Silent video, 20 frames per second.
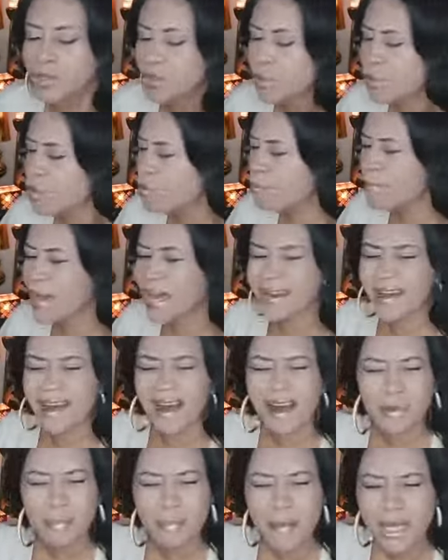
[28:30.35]
No matter
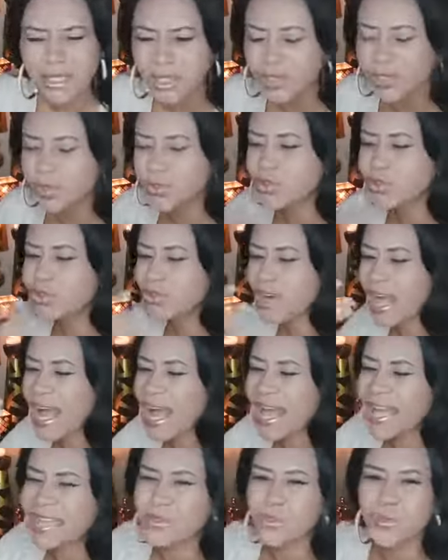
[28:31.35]
how much you
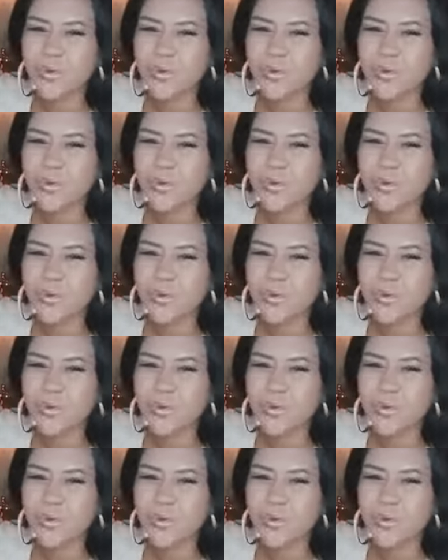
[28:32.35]
try